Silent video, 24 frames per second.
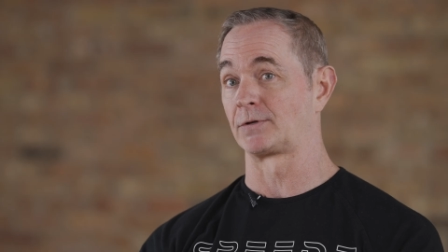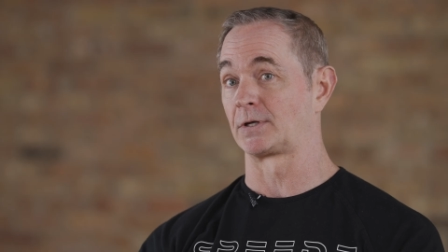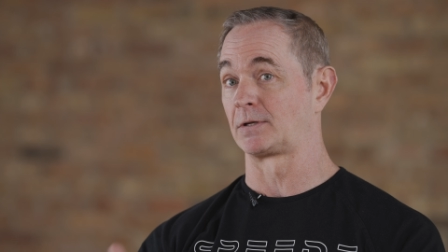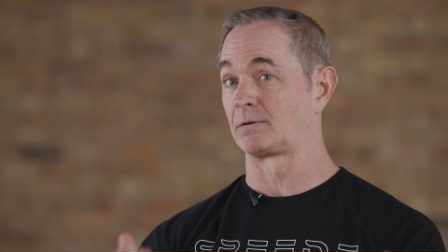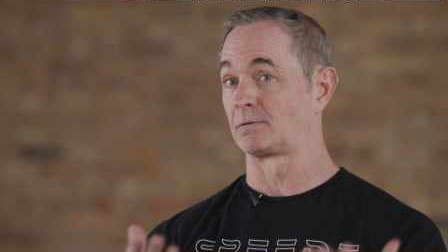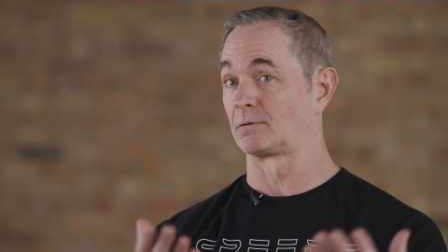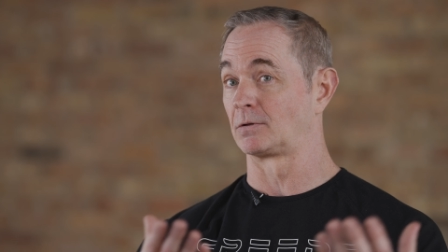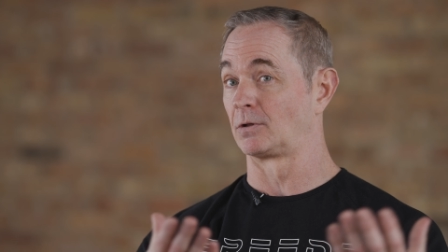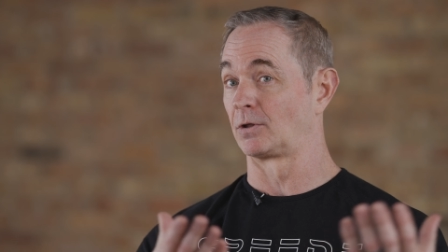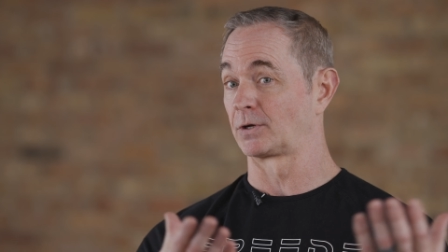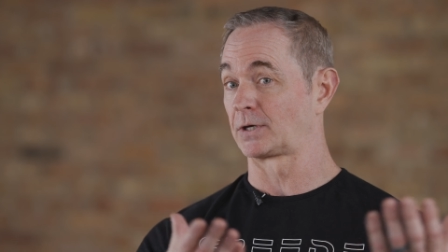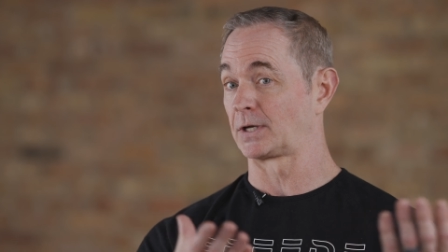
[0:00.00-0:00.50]
and
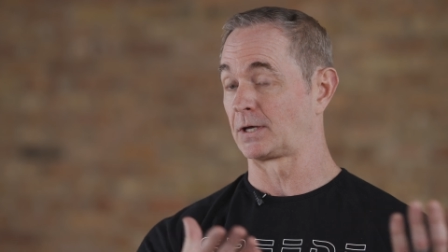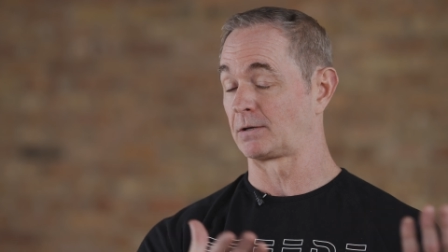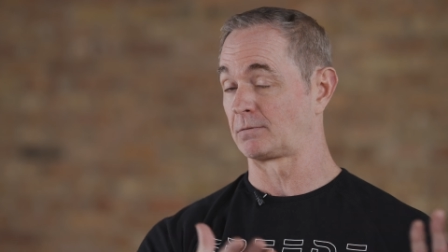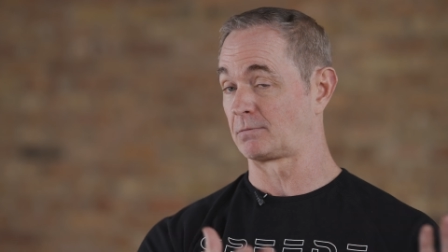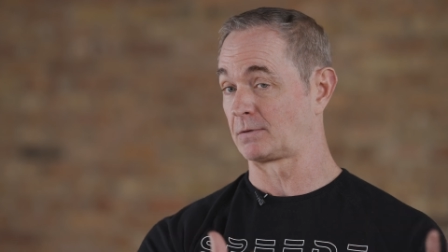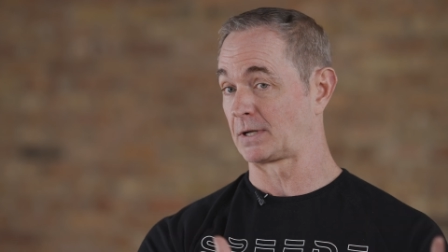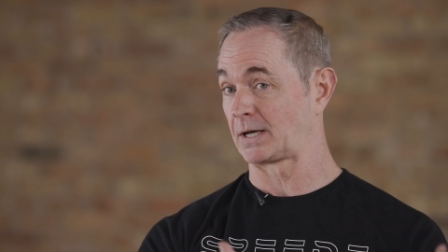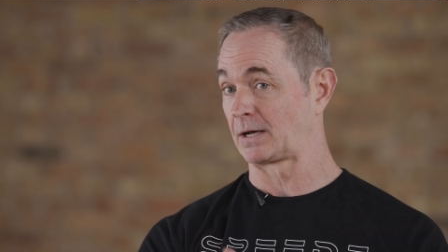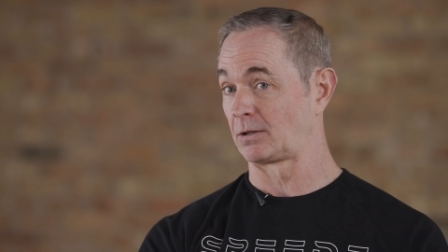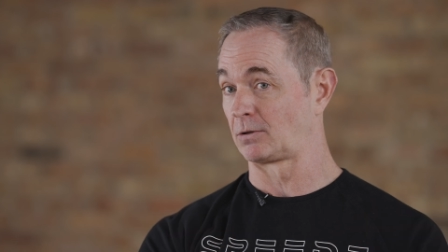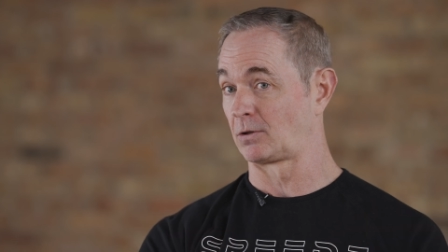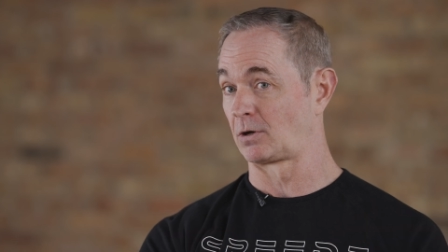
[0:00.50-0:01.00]
look at
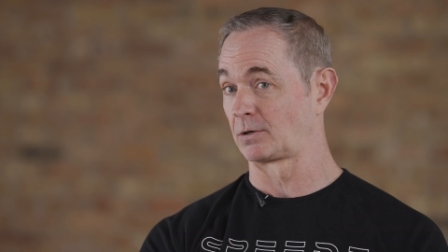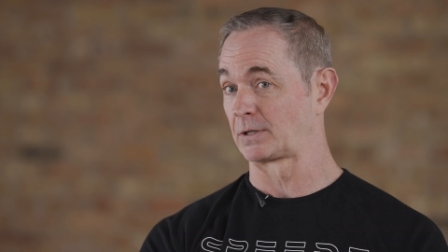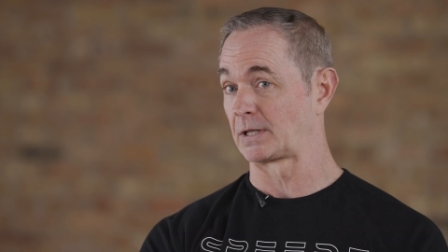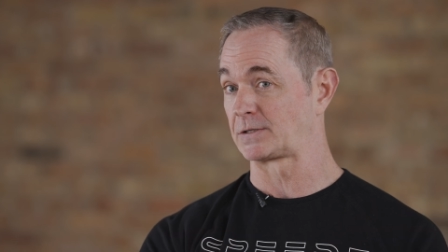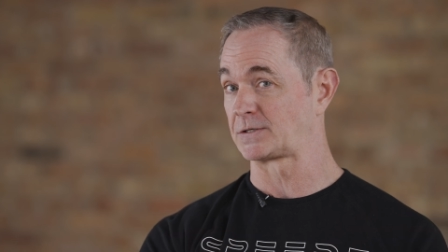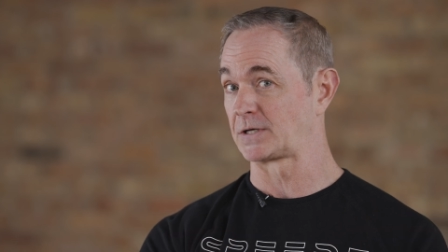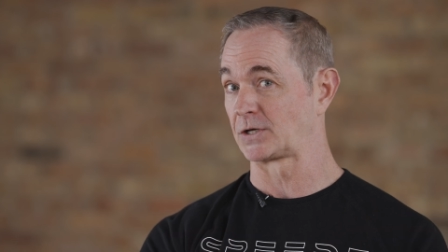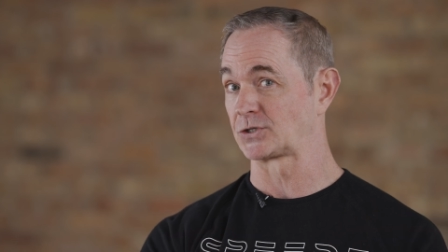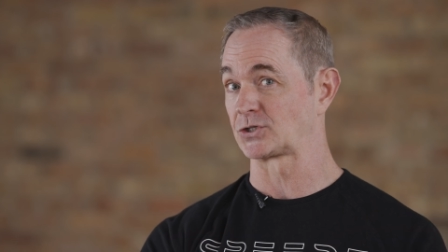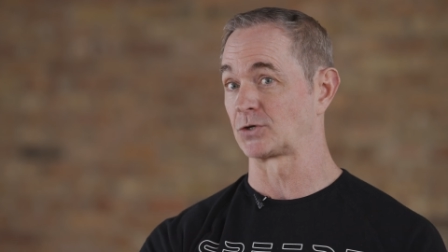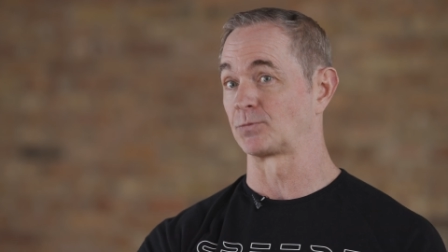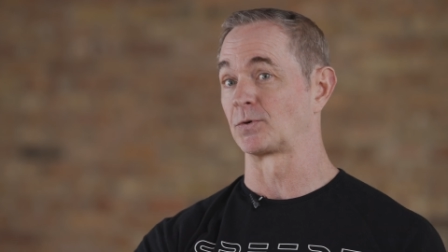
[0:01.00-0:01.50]
how long it
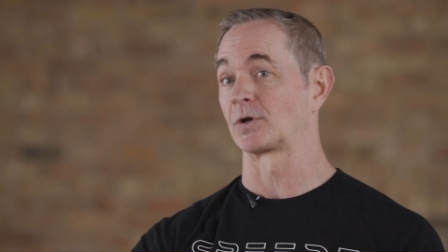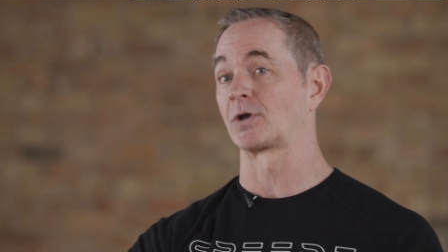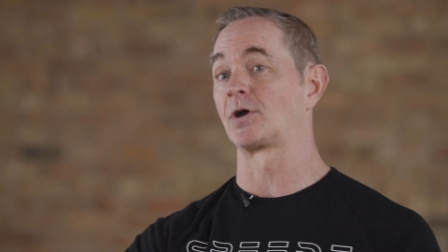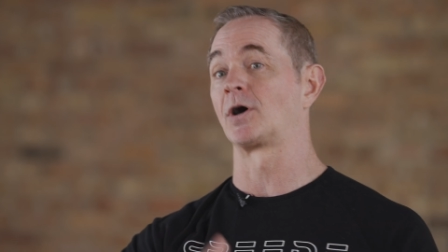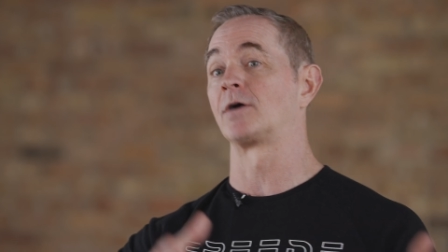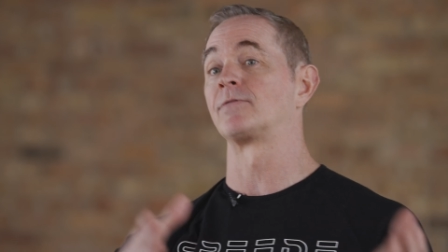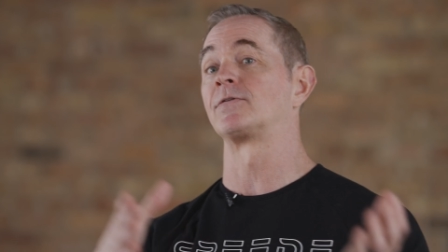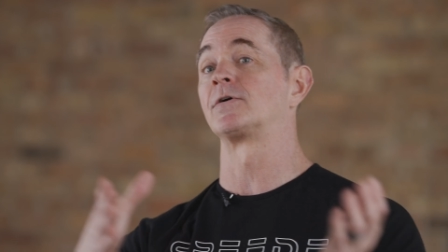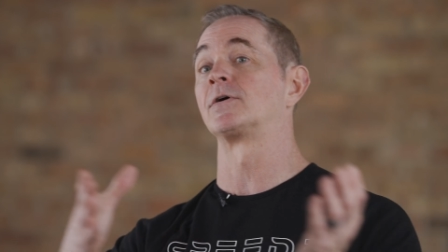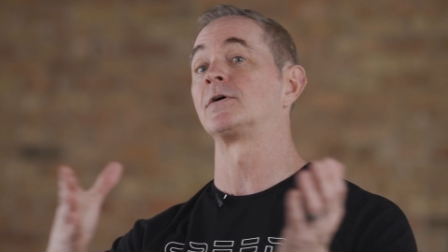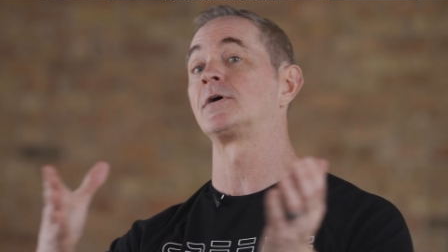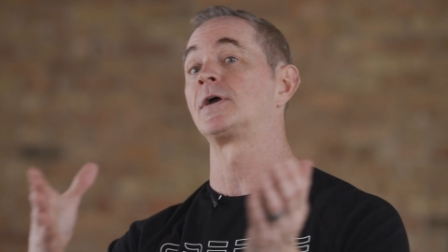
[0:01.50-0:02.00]
takes to
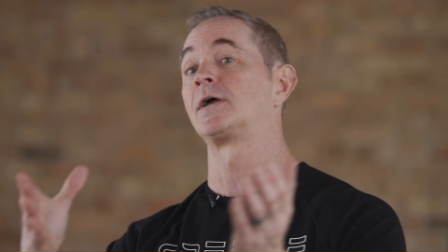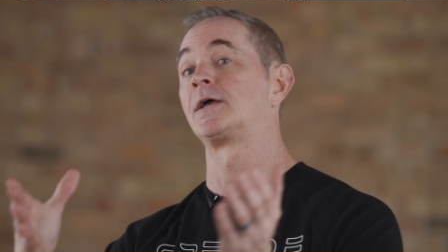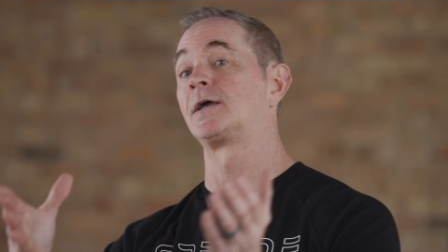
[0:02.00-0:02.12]
recover,